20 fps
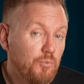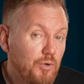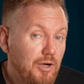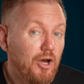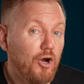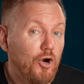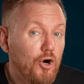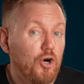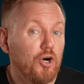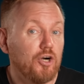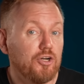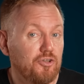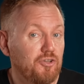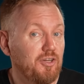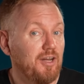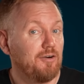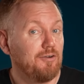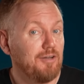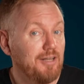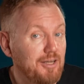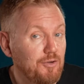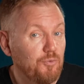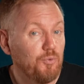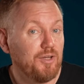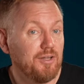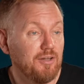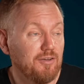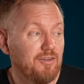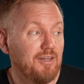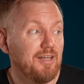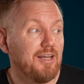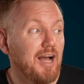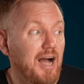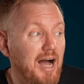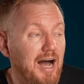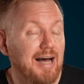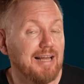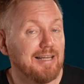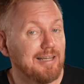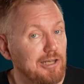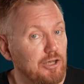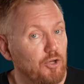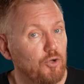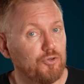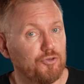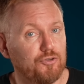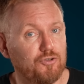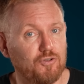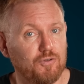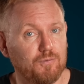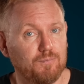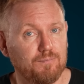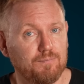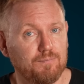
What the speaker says: will hurt their liquidity a lot.